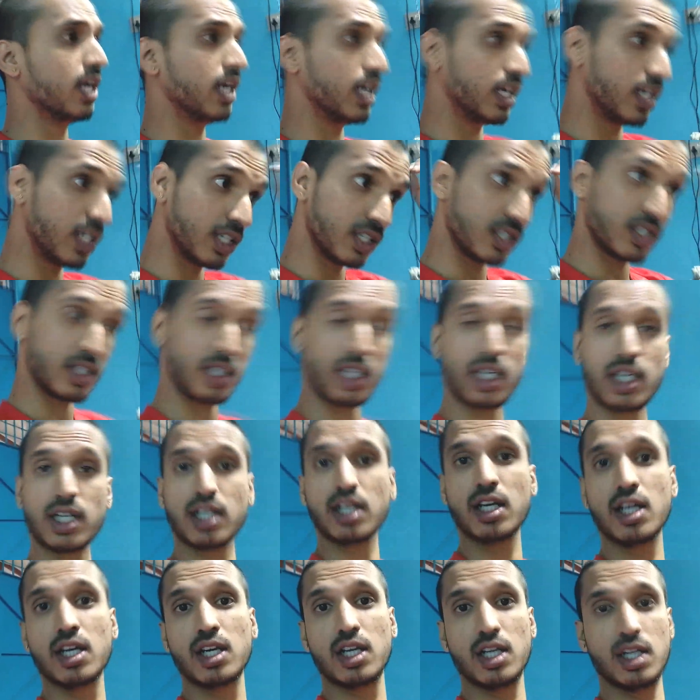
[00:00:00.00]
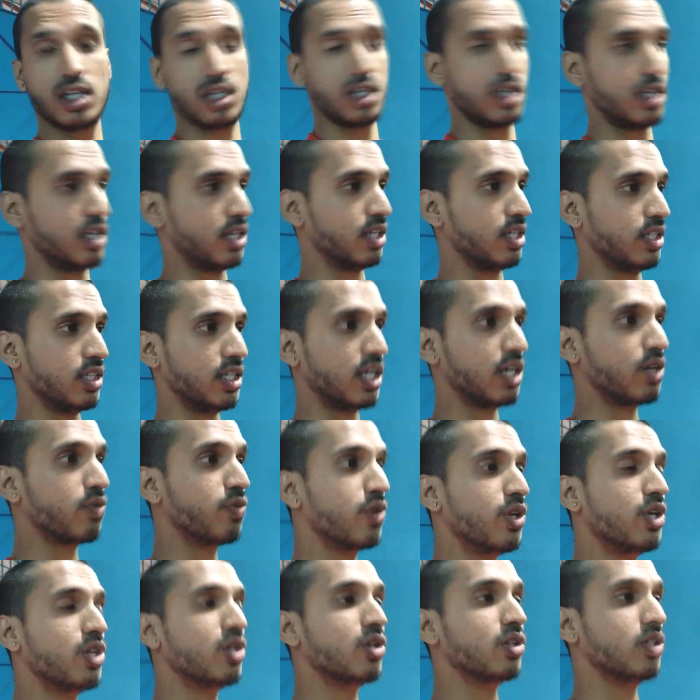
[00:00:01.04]
It is that that
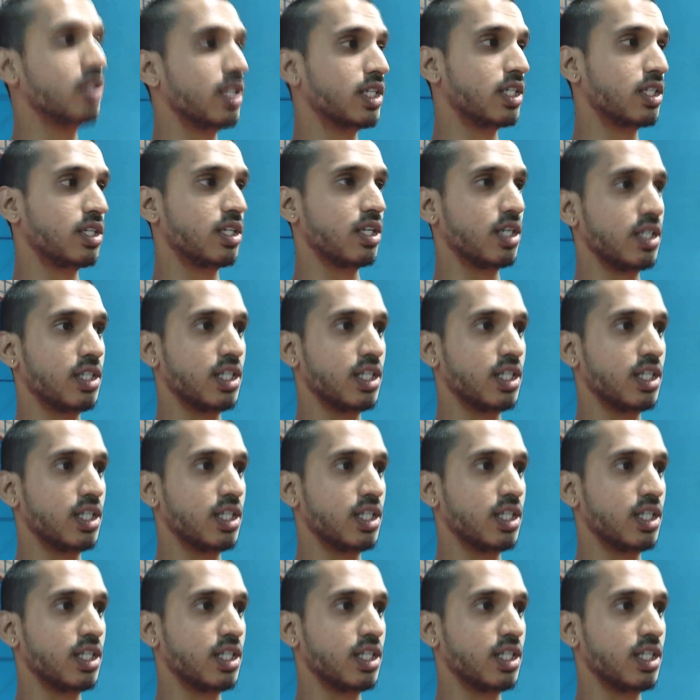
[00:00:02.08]
video that